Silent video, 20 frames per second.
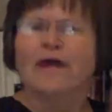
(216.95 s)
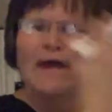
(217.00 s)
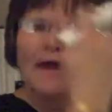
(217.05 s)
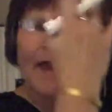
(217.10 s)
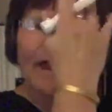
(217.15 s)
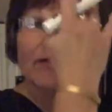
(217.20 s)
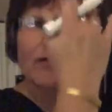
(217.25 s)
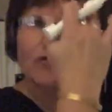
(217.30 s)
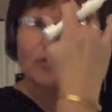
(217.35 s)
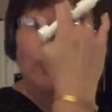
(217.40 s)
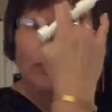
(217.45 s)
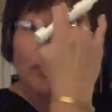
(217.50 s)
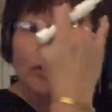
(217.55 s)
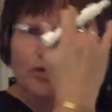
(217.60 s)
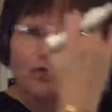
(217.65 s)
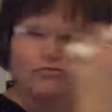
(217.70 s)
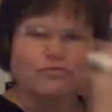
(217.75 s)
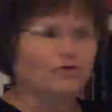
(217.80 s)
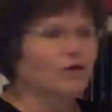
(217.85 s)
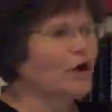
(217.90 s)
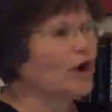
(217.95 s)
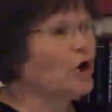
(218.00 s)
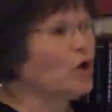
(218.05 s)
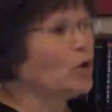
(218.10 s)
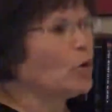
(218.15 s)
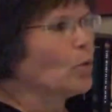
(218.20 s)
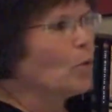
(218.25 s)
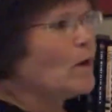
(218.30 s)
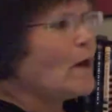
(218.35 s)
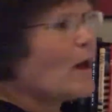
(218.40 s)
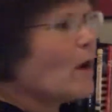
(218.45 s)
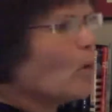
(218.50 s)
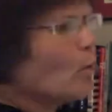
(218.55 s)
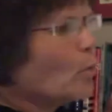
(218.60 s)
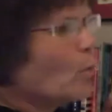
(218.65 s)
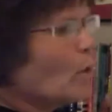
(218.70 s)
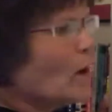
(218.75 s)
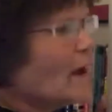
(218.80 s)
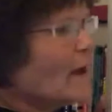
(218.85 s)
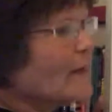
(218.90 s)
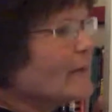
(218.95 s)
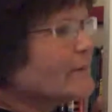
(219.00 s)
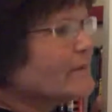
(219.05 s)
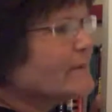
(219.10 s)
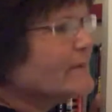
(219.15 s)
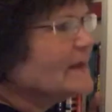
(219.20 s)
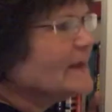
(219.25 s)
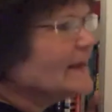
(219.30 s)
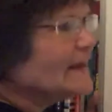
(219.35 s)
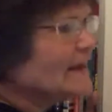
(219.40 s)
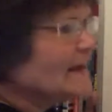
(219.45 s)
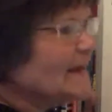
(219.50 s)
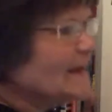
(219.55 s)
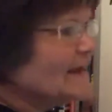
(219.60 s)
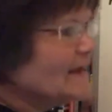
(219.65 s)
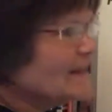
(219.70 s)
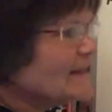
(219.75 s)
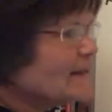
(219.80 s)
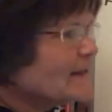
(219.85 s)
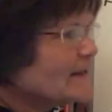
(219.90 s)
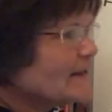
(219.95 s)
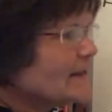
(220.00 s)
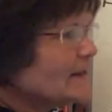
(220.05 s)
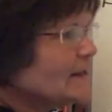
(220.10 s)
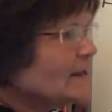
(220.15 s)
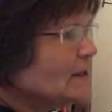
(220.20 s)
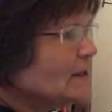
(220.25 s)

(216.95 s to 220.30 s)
and so you know what the end